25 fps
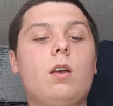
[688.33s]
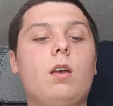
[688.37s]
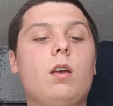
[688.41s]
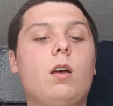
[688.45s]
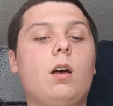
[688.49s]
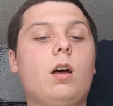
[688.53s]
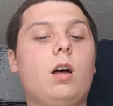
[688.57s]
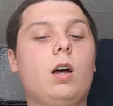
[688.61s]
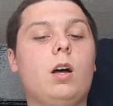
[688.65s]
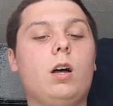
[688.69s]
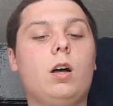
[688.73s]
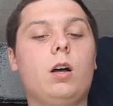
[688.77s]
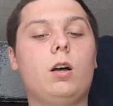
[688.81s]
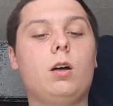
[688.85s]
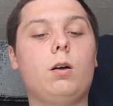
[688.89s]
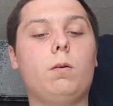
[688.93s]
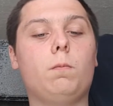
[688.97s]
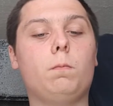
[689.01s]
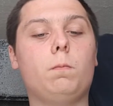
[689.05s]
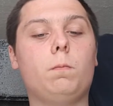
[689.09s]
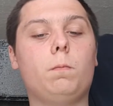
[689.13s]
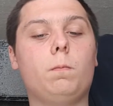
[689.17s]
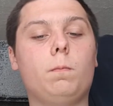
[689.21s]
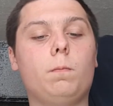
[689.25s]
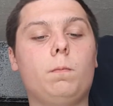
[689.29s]

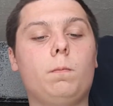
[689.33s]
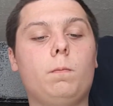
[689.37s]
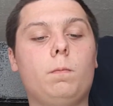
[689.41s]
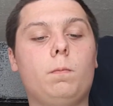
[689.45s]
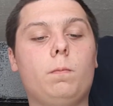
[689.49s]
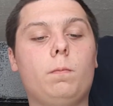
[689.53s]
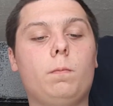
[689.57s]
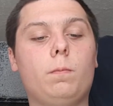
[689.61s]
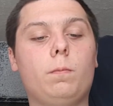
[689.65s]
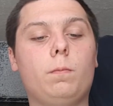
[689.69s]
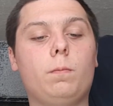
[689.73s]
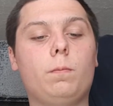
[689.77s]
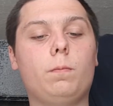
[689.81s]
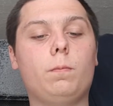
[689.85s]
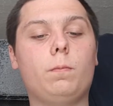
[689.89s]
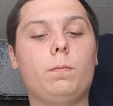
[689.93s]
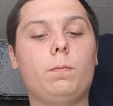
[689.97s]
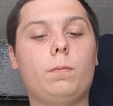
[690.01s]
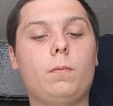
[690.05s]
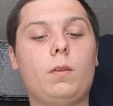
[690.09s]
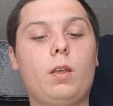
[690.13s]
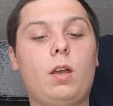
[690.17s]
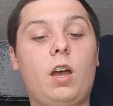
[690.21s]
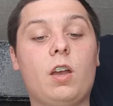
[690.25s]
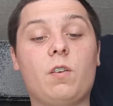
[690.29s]

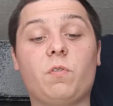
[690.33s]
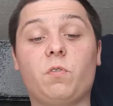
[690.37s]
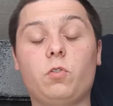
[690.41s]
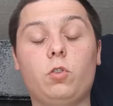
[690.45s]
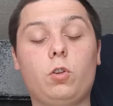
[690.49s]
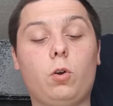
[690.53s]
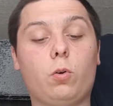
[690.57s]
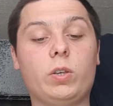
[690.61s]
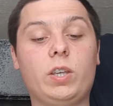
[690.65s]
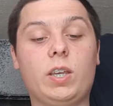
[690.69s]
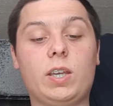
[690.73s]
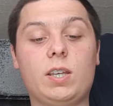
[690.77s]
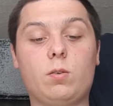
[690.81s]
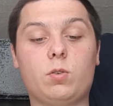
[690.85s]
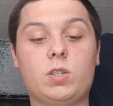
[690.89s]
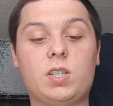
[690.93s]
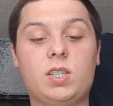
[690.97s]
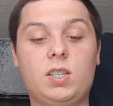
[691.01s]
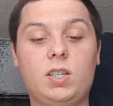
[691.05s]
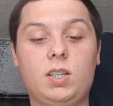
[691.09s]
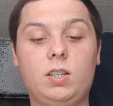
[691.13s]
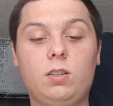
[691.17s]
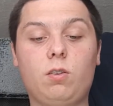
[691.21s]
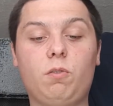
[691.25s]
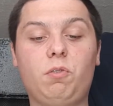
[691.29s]
I've not yet
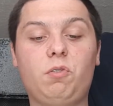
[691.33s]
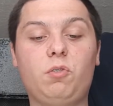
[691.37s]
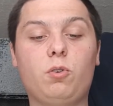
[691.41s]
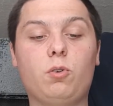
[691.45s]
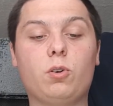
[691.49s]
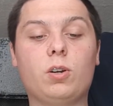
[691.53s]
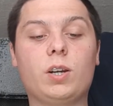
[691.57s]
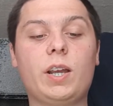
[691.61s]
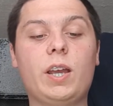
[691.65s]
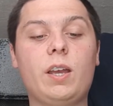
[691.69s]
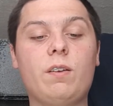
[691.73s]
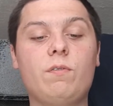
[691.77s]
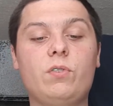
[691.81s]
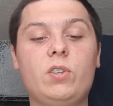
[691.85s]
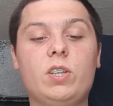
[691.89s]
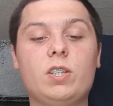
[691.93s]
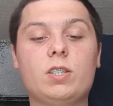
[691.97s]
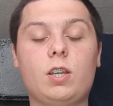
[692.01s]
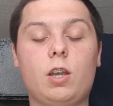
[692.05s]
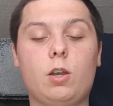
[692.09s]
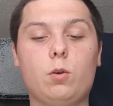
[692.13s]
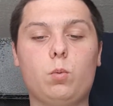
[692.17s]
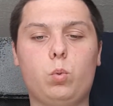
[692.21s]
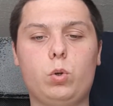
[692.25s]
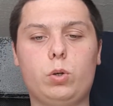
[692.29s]
seen the 4K of this.
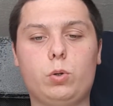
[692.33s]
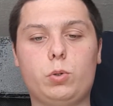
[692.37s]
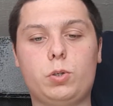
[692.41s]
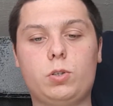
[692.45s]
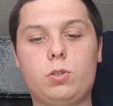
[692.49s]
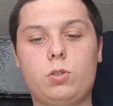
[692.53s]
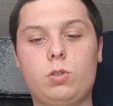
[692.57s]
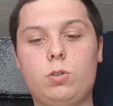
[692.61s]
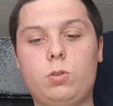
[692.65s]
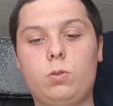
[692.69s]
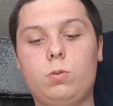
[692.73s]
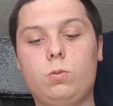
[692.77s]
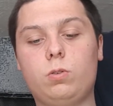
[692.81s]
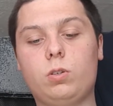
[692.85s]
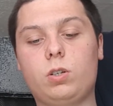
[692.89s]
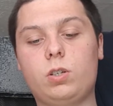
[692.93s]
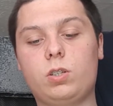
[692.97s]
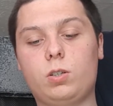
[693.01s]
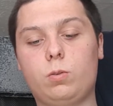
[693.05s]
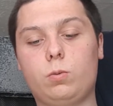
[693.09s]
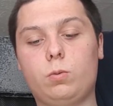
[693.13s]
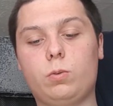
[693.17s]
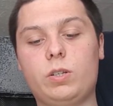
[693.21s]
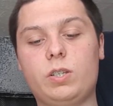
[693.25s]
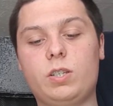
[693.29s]
I will soon, because
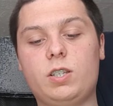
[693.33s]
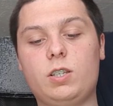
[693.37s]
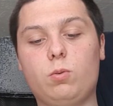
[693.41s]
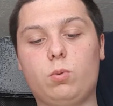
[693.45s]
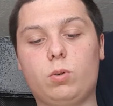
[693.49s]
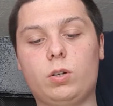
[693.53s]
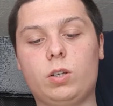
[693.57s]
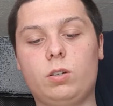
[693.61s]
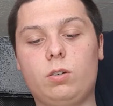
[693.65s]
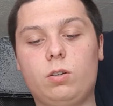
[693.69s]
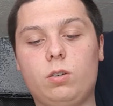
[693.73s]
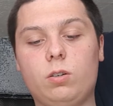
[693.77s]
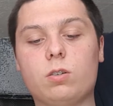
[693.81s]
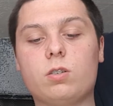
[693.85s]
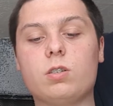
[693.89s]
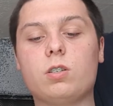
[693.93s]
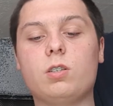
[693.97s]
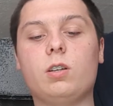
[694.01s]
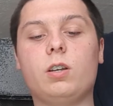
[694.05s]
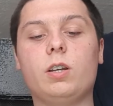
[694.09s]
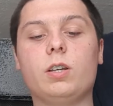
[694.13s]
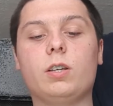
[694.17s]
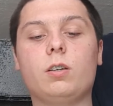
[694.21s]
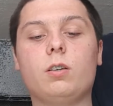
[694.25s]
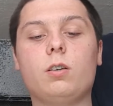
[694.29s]
I want to see what it looks
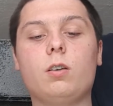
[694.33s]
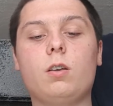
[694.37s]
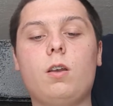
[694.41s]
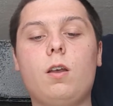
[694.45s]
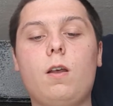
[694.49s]
like.